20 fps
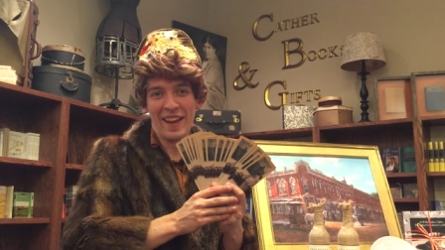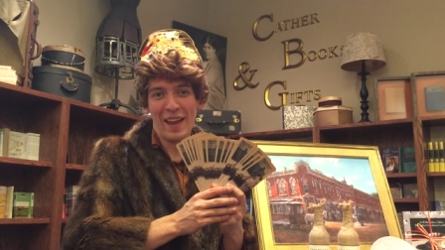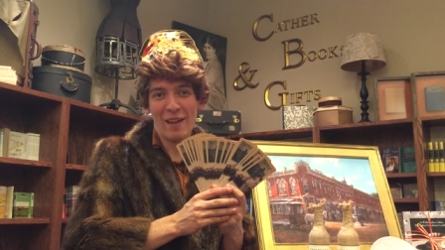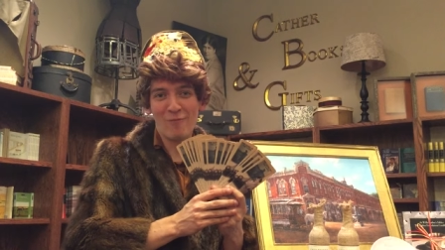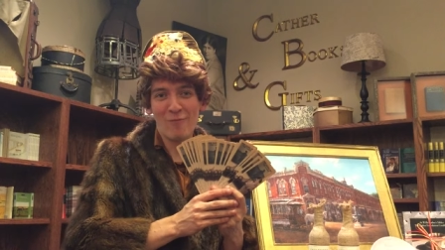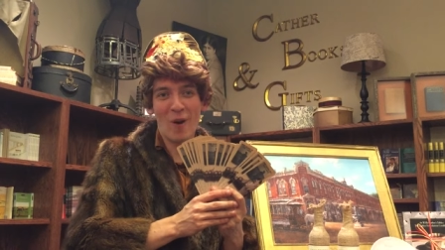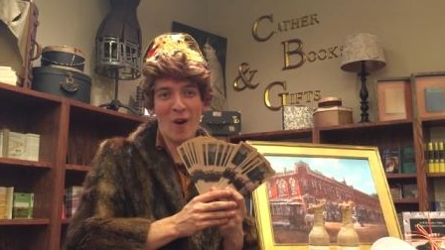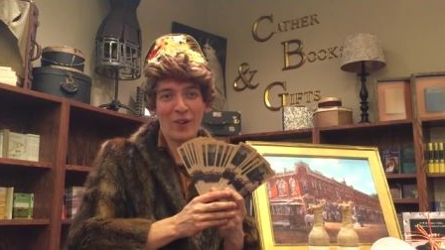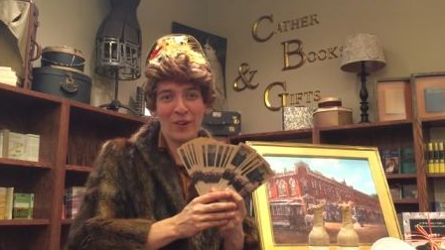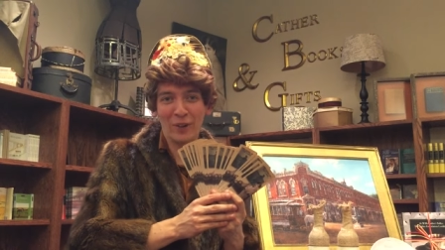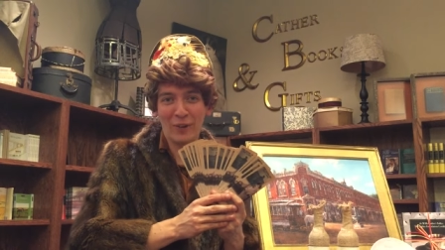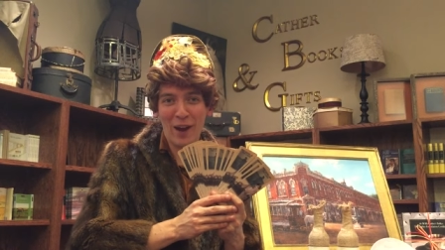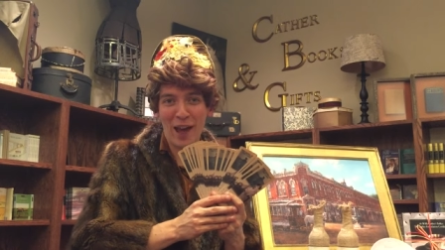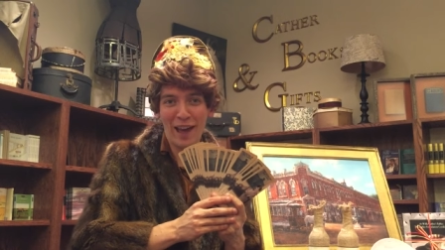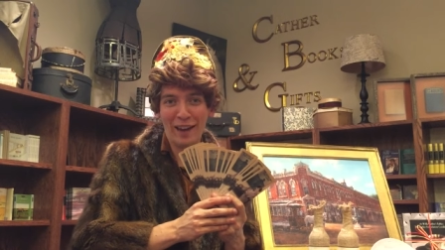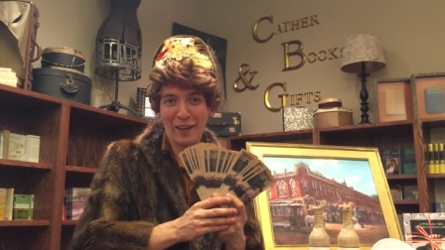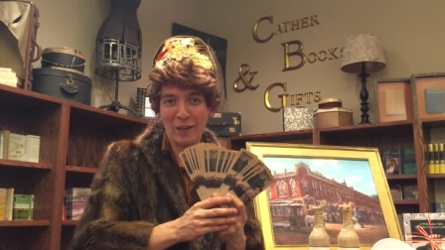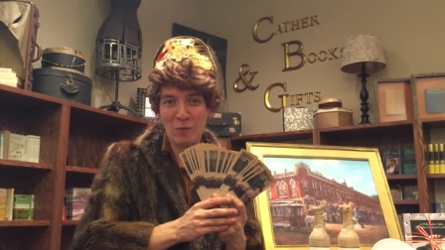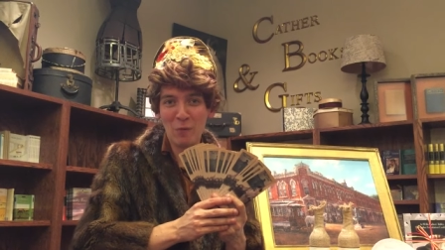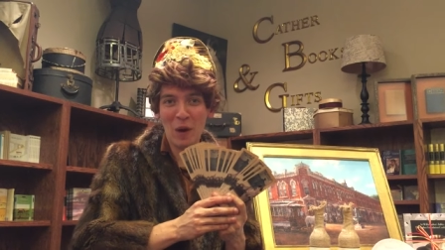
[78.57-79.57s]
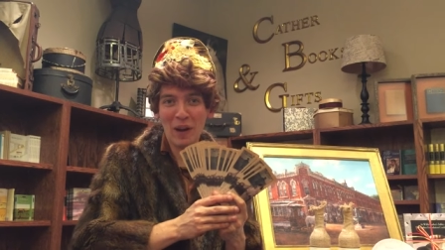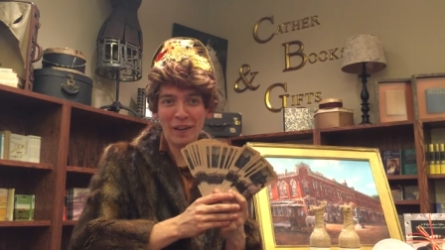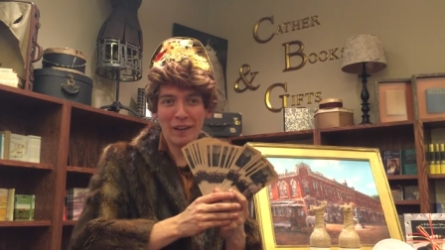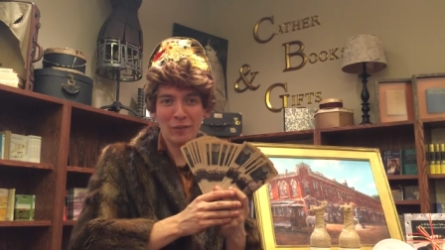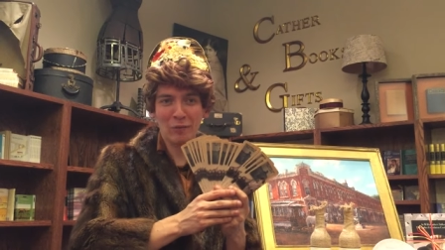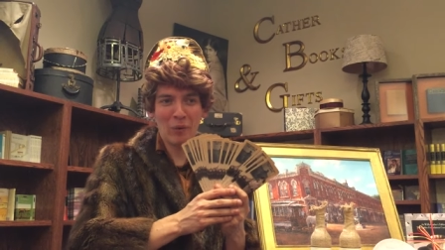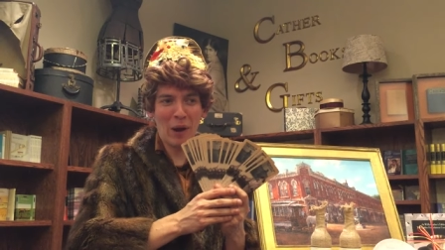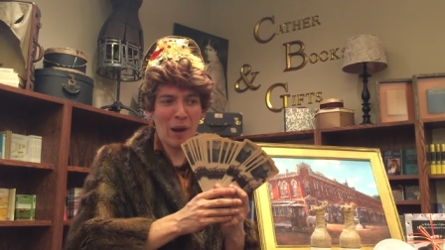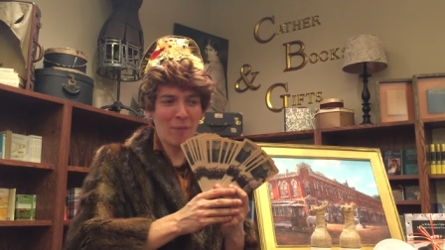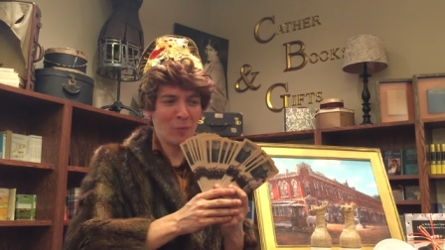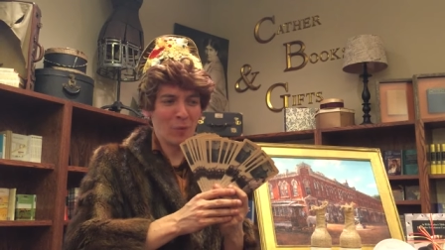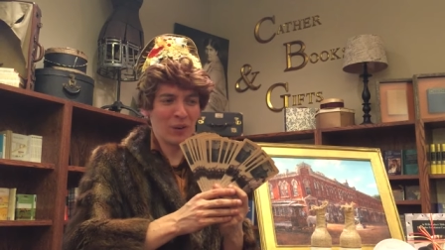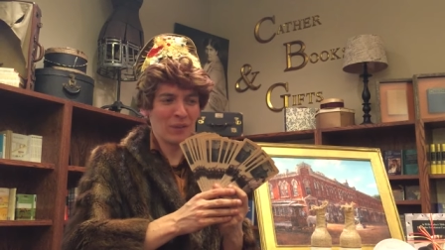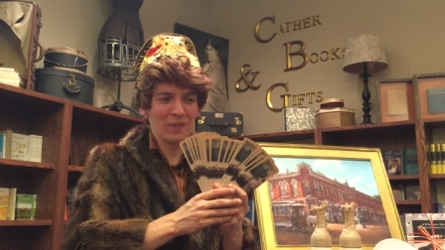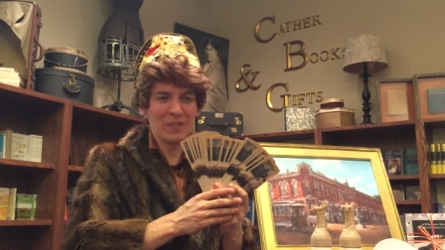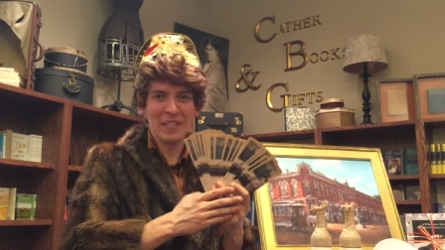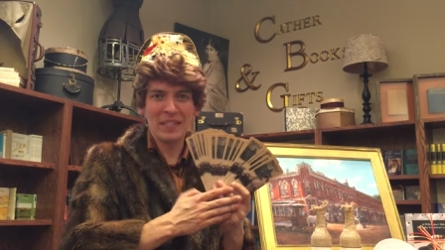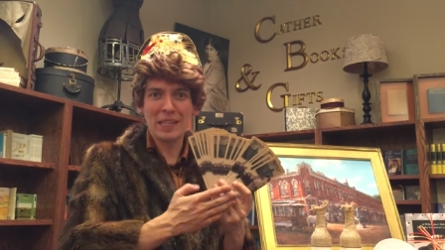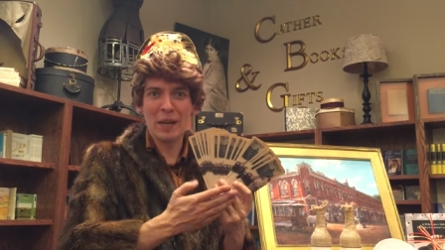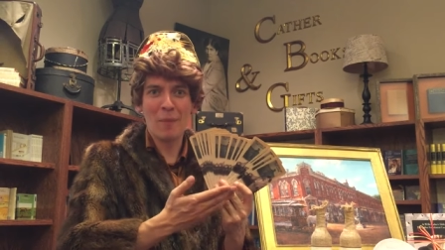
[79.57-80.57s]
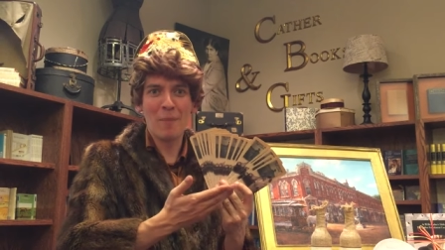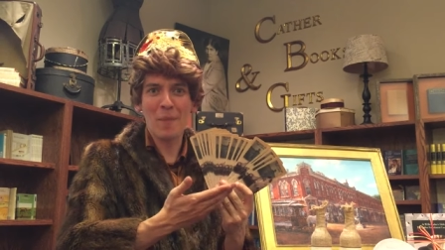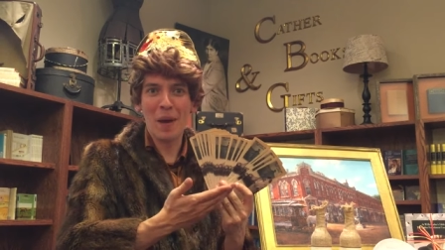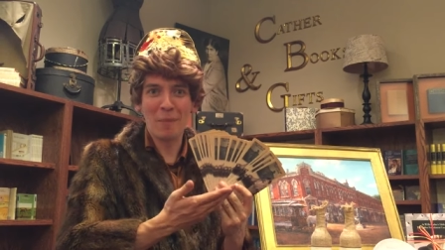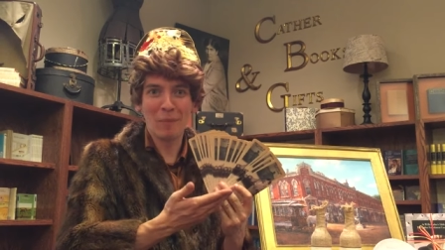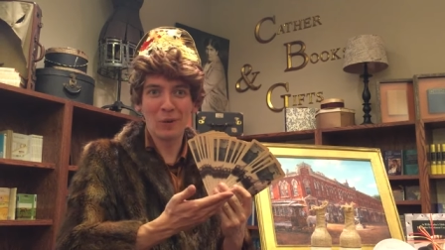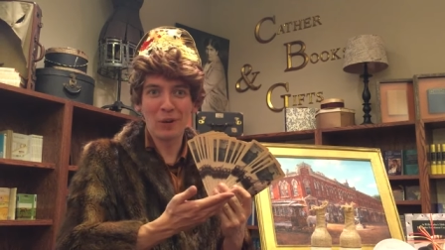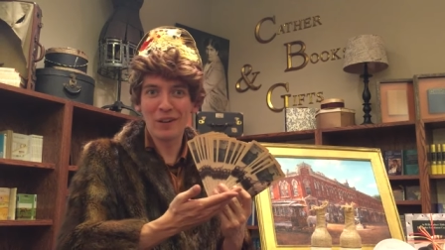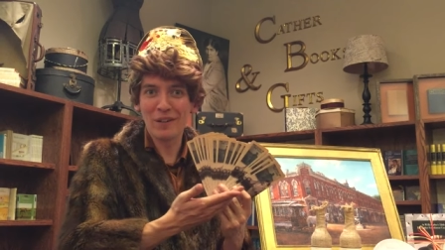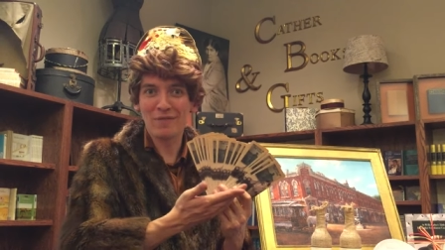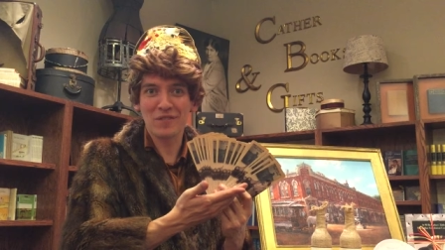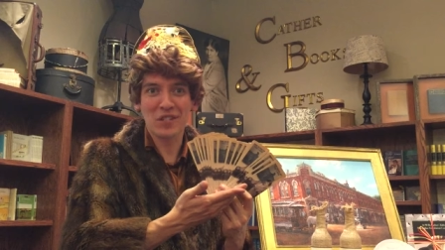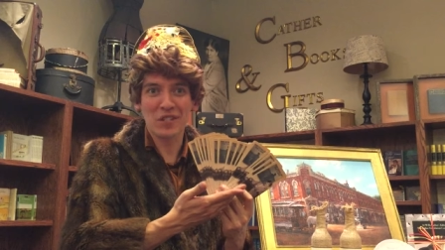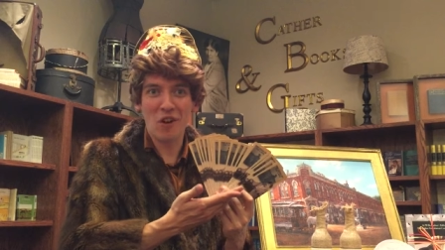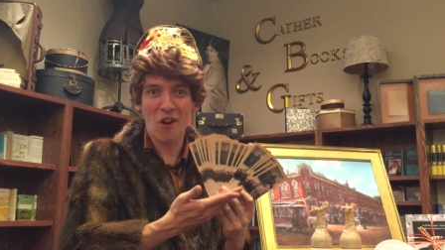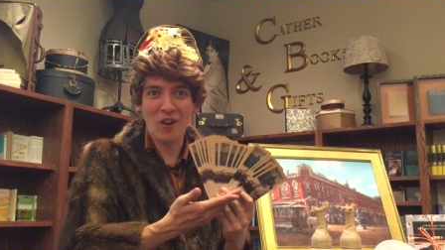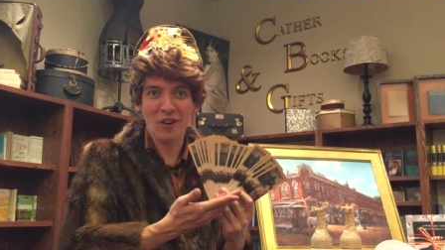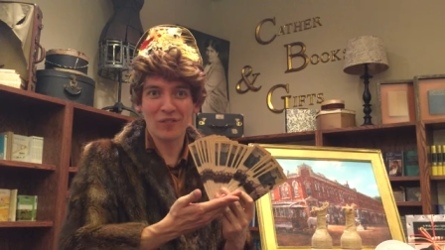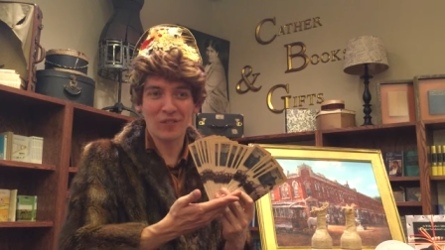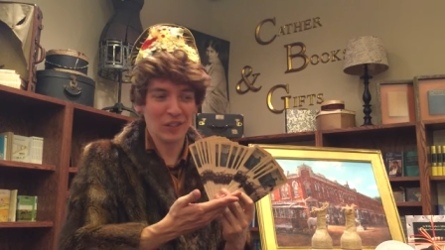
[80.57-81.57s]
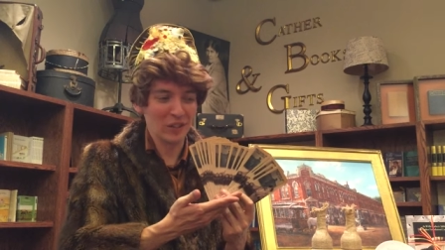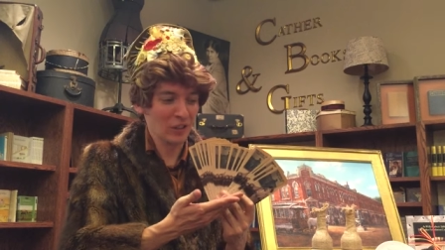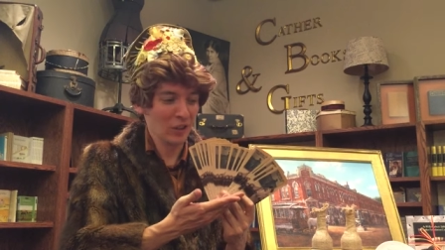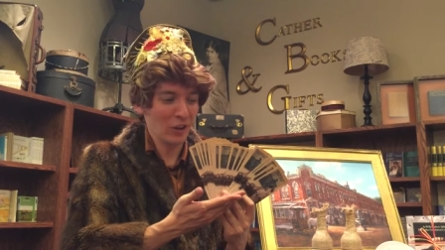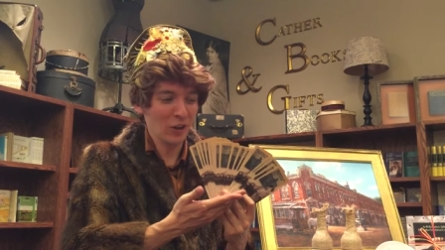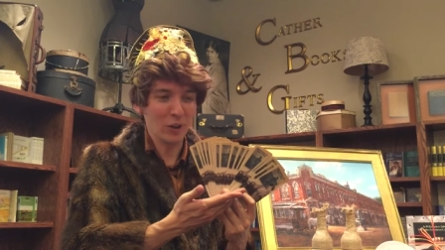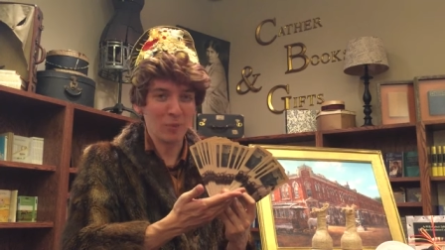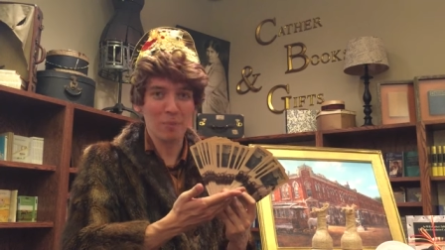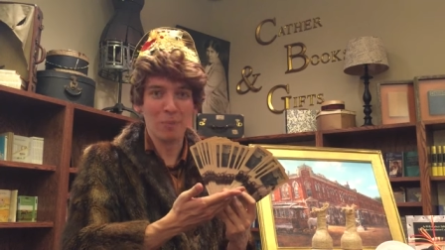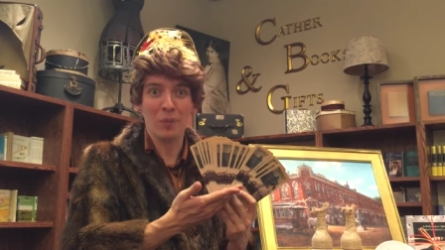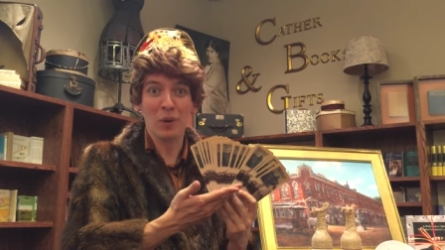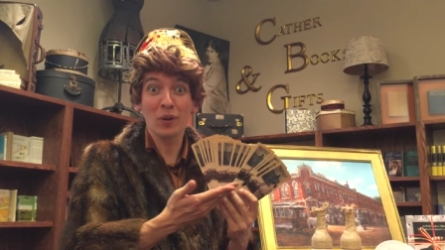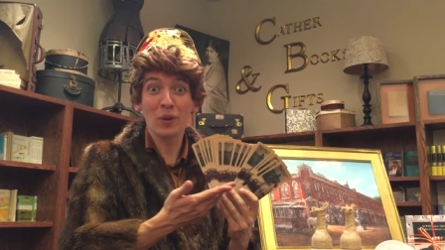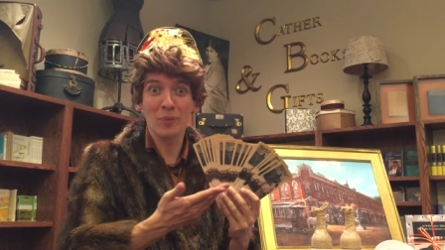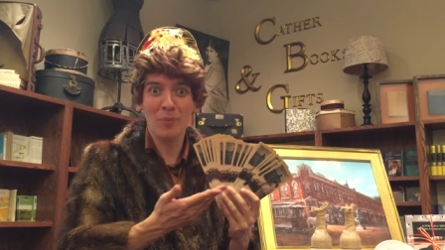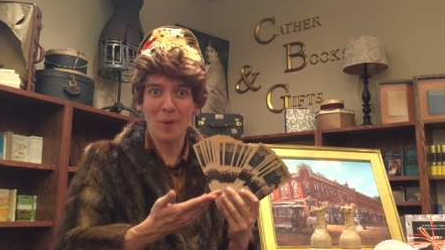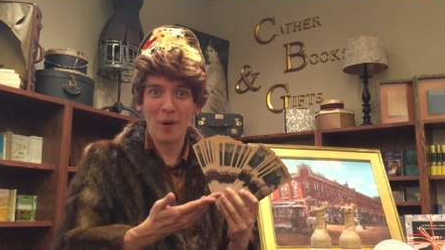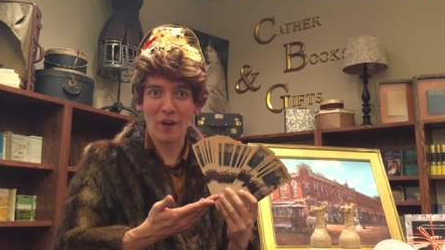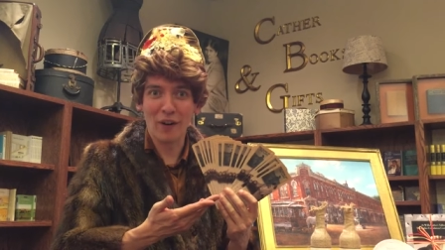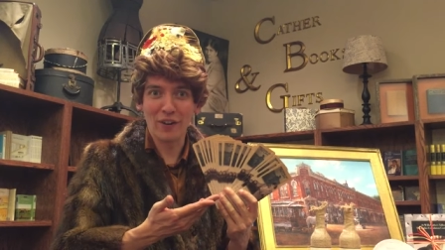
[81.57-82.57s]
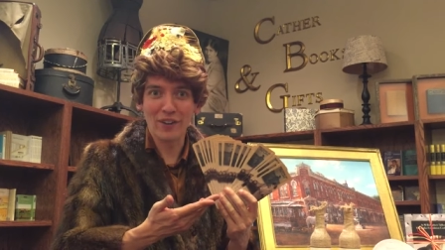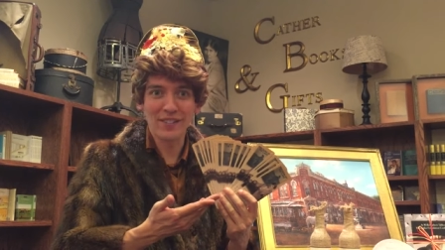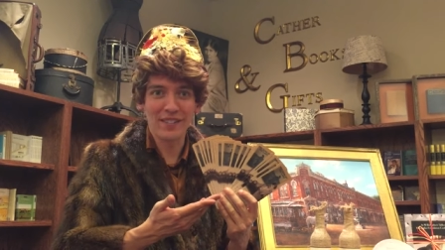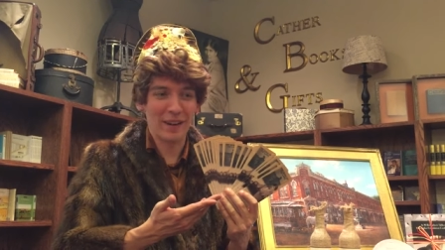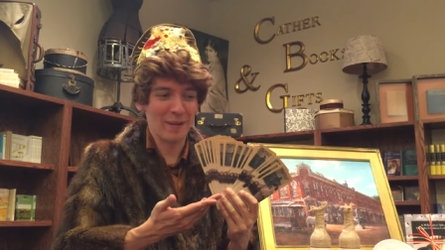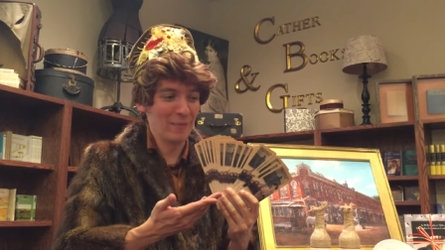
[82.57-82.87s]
And while you're at it, why not grab one of these commemorative Song of the Lark bookmarks?